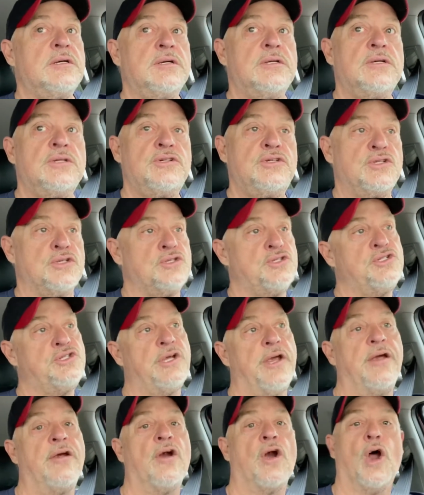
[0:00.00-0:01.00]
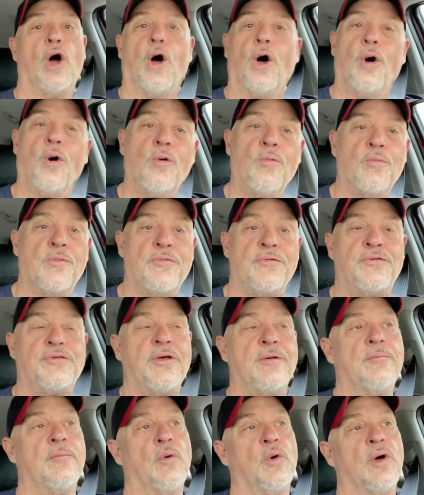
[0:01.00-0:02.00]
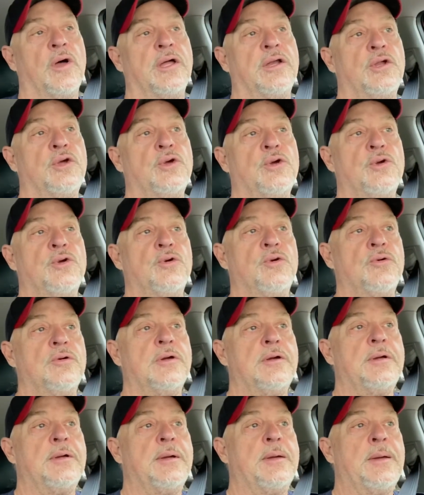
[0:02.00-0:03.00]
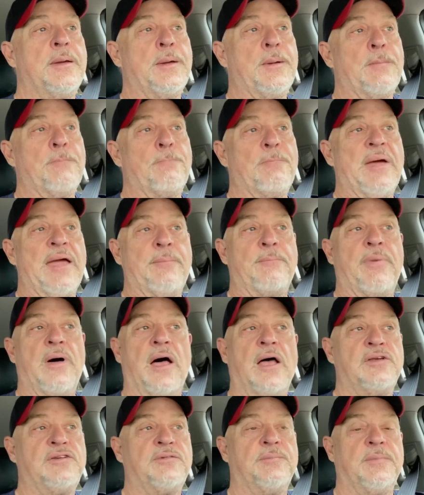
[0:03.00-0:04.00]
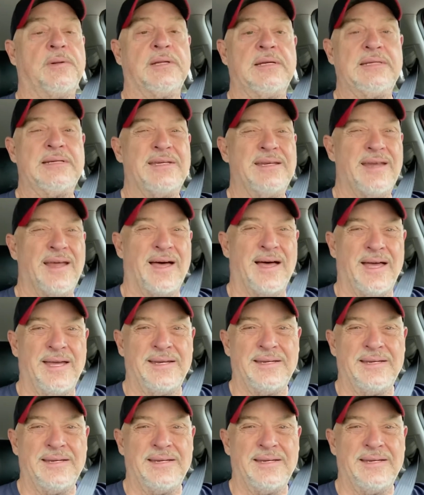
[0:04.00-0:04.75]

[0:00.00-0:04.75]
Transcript: to share hope with someone who may possibly not